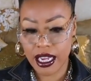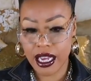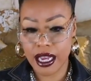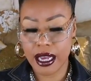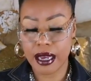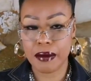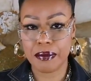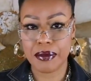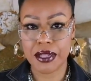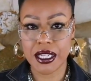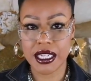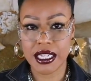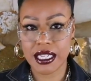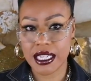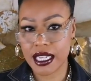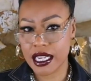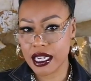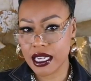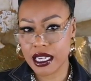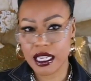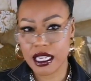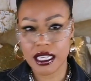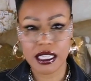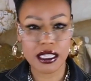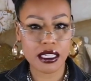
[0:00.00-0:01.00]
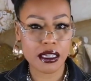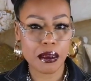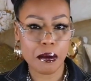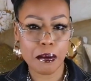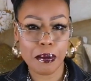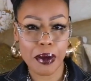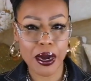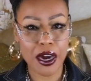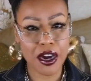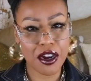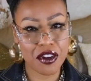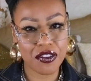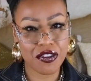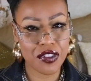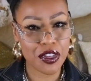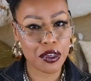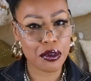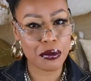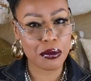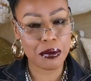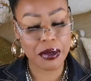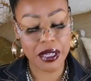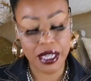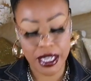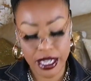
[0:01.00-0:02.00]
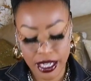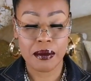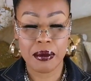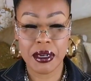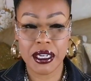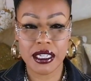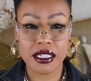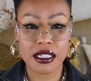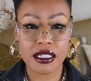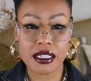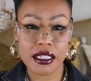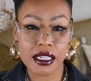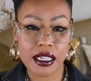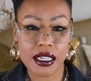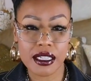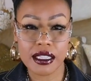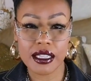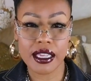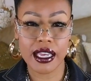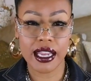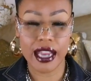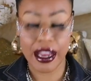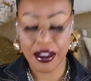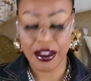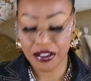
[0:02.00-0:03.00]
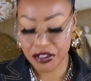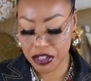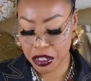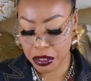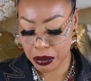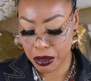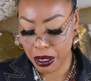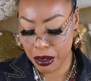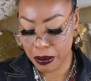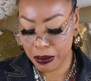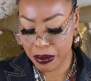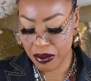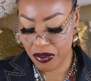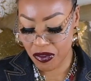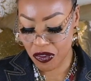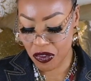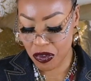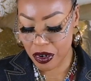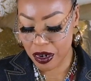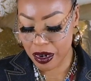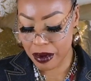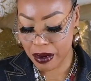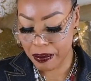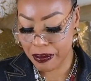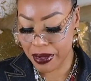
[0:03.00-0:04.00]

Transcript: Um, the scent isn't perfumy, but it's a scent that I've smelt before.